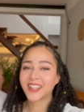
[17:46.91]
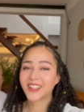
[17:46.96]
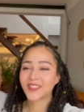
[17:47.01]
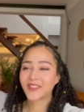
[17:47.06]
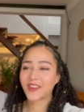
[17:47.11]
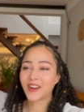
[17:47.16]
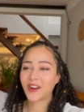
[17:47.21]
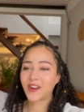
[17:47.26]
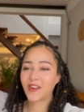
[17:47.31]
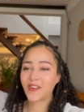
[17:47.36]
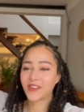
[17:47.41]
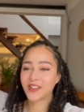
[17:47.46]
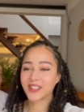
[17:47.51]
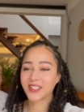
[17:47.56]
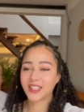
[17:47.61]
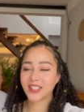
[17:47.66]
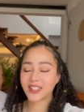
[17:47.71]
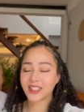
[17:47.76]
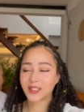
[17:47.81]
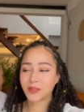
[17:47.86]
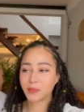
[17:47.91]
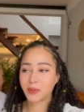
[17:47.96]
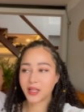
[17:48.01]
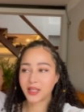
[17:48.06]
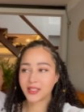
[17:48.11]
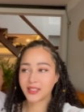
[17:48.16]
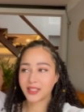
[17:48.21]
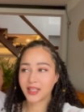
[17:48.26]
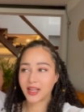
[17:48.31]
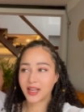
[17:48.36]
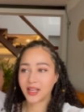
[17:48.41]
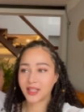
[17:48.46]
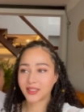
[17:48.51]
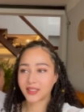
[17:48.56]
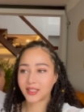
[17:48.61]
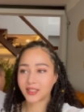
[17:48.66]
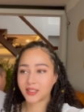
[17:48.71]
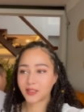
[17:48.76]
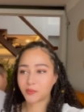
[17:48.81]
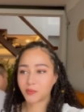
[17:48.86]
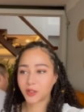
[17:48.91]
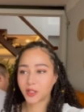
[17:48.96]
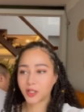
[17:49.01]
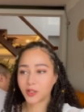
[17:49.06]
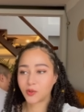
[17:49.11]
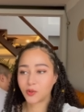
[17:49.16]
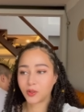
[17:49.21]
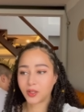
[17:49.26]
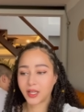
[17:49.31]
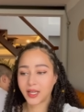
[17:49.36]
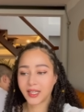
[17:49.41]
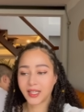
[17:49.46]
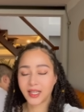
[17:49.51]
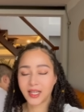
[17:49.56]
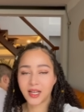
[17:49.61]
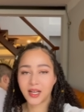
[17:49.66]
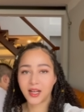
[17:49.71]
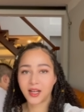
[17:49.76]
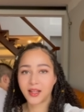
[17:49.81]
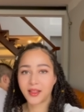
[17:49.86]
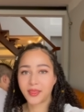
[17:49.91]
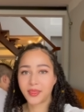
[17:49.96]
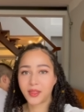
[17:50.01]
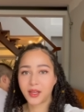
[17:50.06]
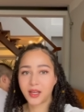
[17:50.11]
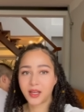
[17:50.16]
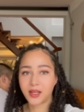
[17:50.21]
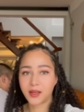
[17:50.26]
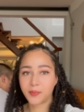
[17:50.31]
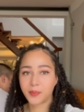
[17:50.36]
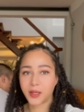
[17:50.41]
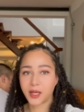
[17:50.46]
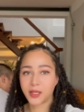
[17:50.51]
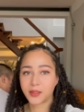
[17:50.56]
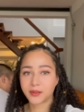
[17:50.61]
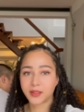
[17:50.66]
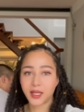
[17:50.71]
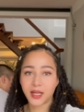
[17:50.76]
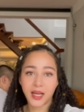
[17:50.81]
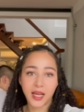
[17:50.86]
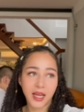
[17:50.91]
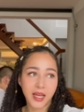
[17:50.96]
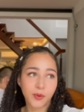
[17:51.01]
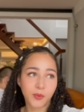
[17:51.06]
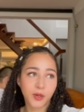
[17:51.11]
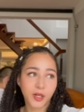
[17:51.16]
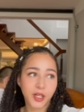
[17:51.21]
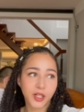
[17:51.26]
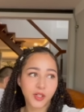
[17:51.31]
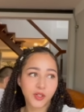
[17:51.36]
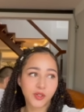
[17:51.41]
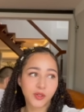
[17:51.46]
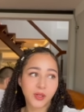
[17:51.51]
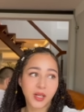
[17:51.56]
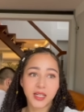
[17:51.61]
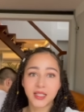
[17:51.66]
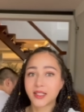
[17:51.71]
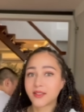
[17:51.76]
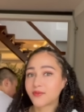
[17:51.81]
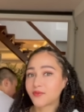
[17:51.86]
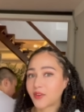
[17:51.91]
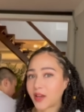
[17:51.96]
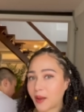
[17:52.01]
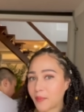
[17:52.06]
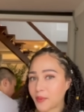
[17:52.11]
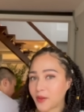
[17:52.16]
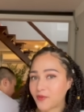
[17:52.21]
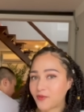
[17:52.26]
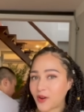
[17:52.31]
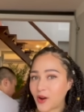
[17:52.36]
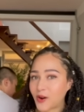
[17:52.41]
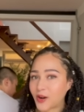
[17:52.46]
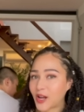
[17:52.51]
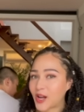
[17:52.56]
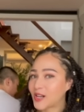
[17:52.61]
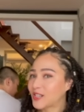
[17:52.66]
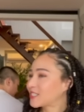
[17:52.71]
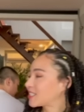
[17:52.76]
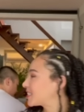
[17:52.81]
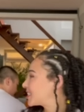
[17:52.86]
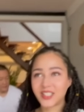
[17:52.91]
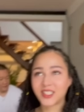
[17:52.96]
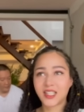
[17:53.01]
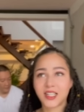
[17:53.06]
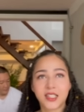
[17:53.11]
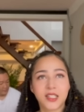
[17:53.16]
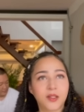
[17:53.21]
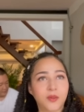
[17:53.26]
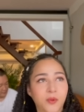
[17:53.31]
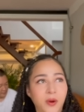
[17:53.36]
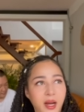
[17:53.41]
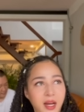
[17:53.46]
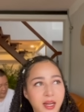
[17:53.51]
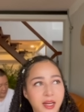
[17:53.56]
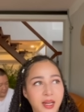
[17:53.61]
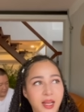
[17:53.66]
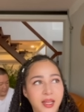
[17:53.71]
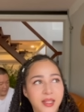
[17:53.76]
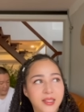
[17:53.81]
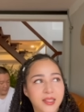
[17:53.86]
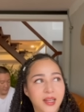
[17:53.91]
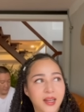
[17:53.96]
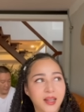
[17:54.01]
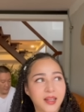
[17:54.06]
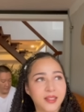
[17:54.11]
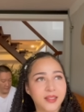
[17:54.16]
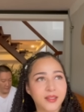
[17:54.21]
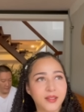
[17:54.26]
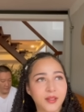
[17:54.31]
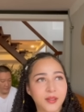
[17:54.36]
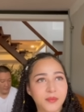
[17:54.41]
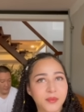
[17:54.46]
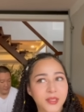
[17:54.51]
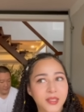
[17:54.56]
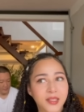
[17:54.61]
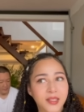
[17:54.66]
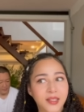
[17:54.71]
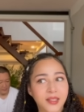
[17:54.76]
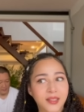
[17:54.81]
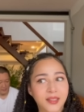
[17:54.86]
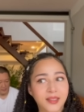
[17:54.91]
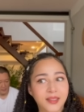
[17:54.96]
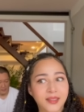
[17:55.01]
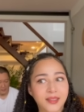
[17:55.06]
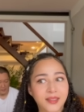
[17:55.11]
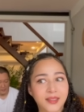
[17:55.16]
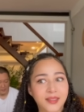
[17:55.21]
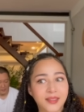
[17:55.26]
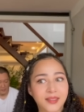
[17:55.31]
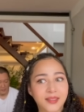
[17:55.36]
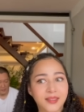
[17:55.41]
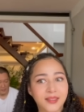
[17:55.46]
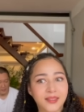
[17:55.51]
We're going to this place that has like some really cool like neon theme, and I was like, hey, well, can you do like some family photos? It's a rainy day today, so I'm just like, ah.